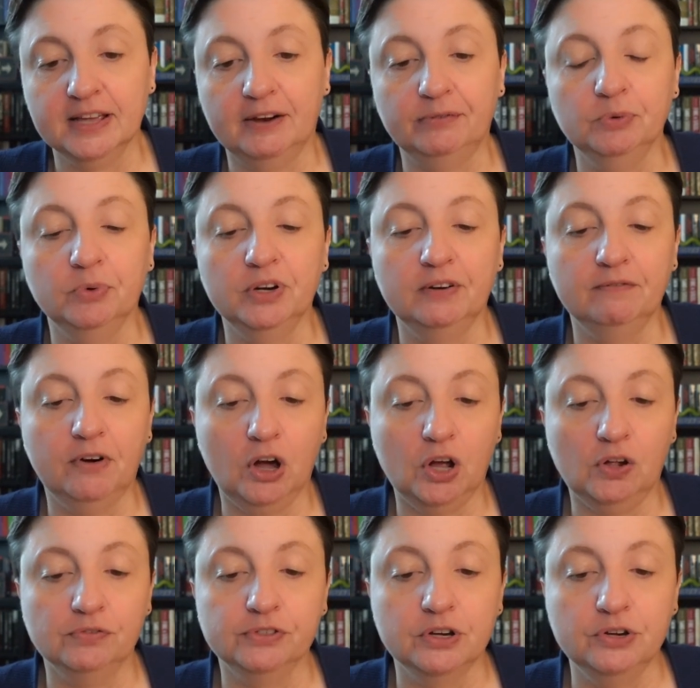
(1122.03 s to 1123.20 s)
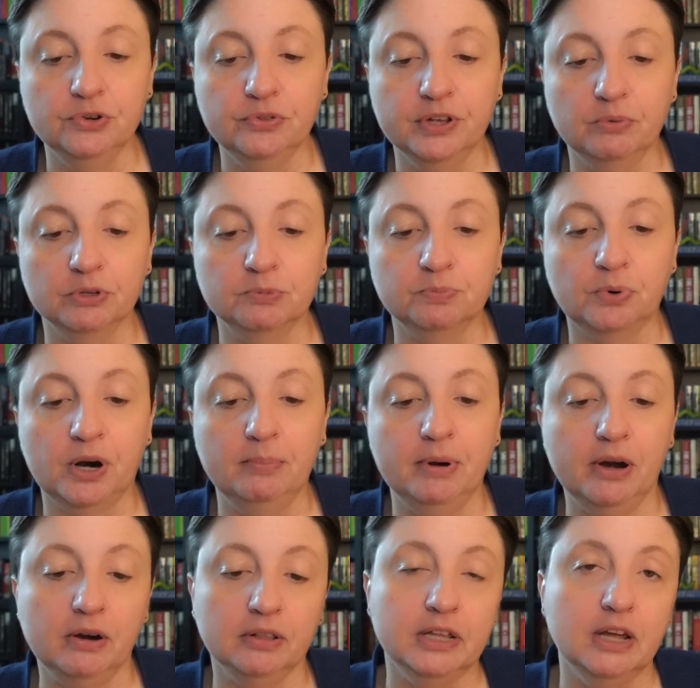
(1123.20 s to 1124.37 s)
everyone involved knew that it was
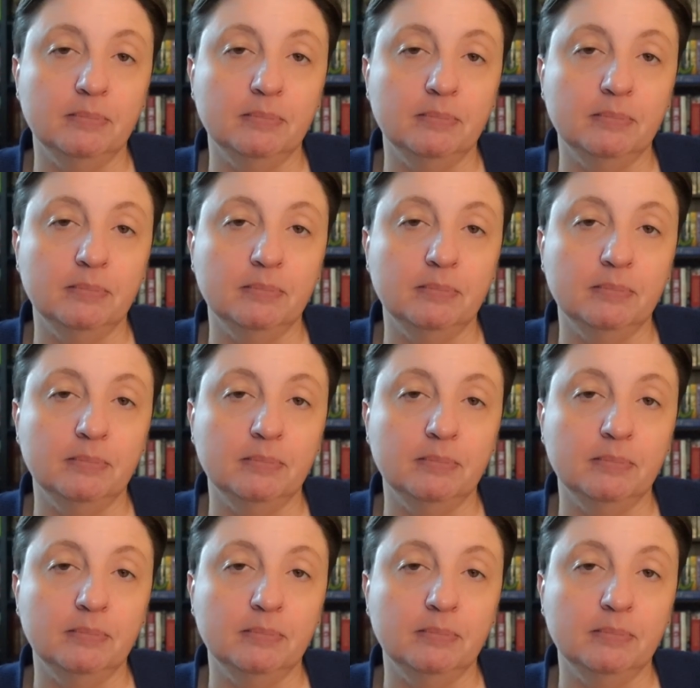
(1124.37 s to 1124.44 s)
primarily